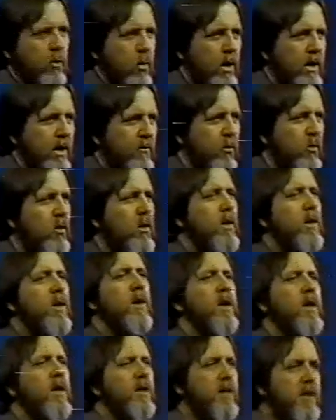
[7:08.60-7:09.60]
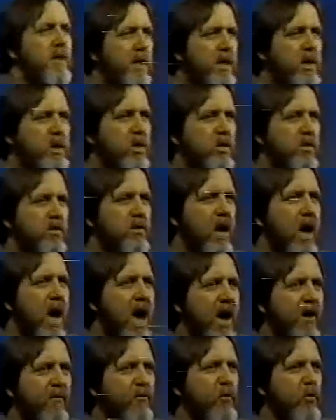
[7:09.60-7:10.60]
or whatever. Nietzsche's
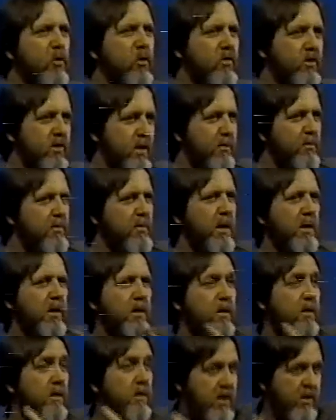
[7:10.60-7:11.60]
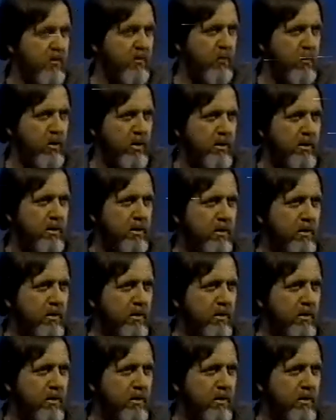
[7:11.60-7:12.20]
after something different.